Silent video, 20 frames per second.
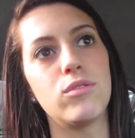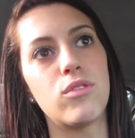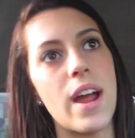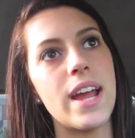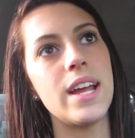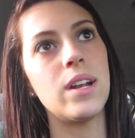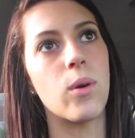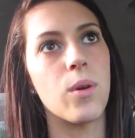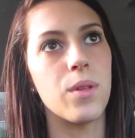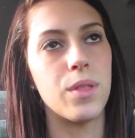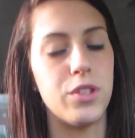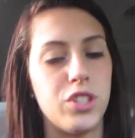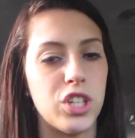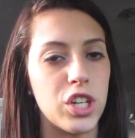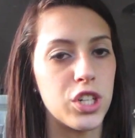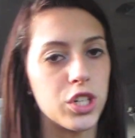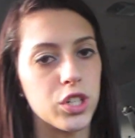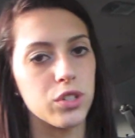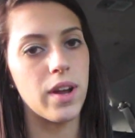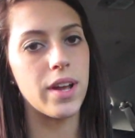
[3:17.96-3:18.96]
right or the
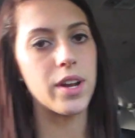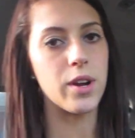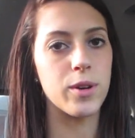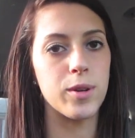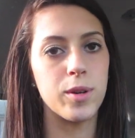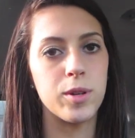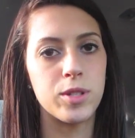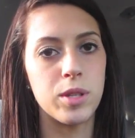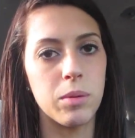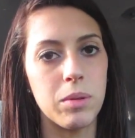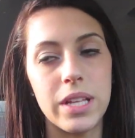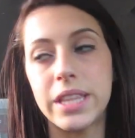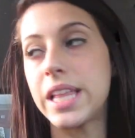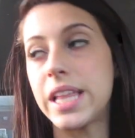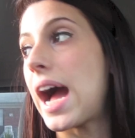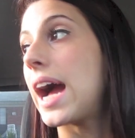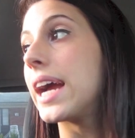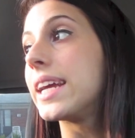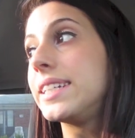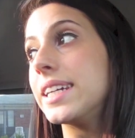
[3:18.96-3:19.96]
gender right or, or something like
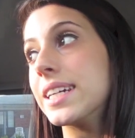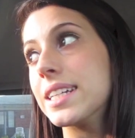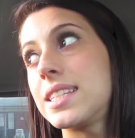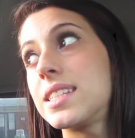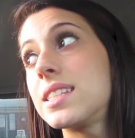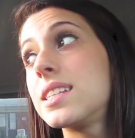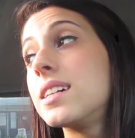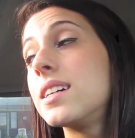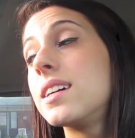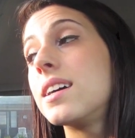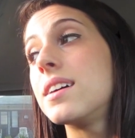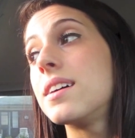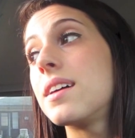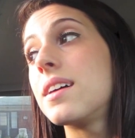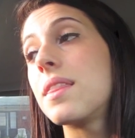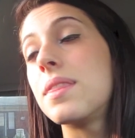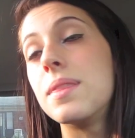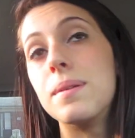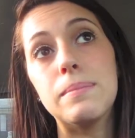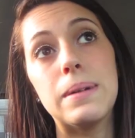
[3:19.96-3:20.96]
that gets
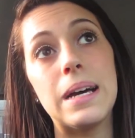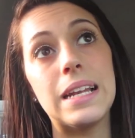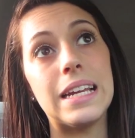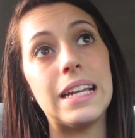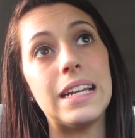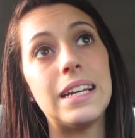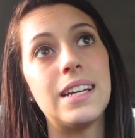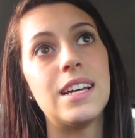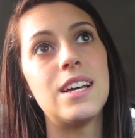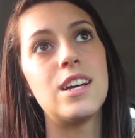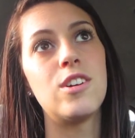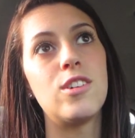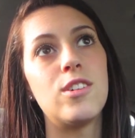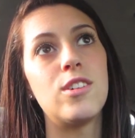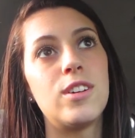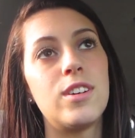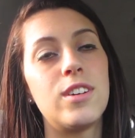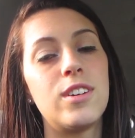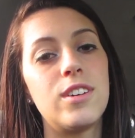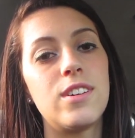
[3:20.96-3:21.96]
the money.
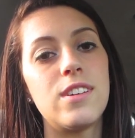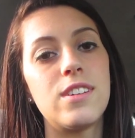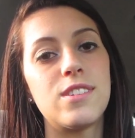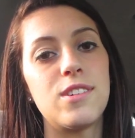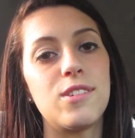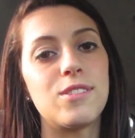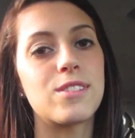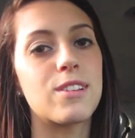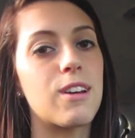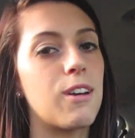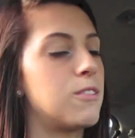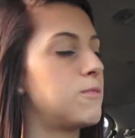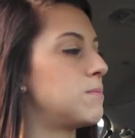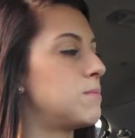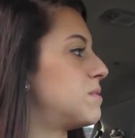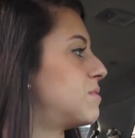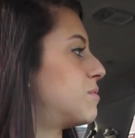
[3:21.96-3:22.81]
So it's gonna be